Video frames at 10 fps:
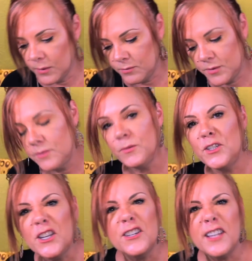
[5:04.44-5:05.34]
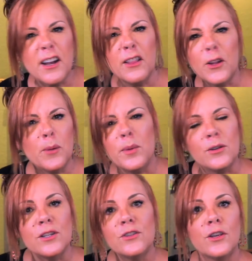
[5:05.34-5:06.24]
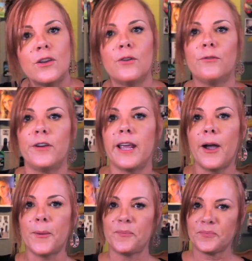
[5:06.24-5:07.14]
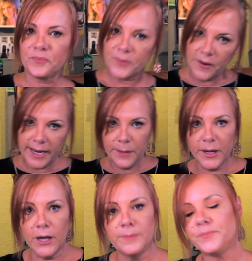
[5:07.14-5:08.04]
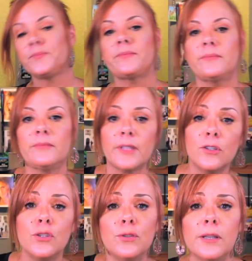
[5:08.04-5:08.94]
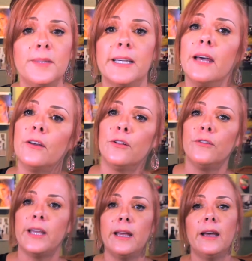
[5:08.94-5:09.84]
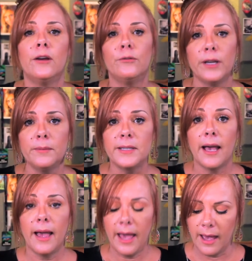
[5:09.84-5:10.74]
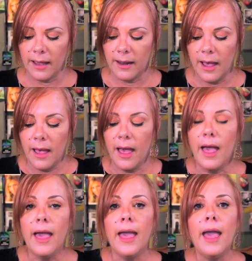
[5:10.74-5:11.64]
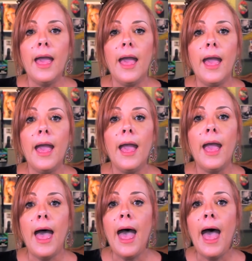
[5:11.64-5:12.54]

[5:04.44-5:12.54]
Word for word: we we'll, take it down a little bit just so you don't freak out. All right, here we go. Let's do some together. Three ribs and. Yeah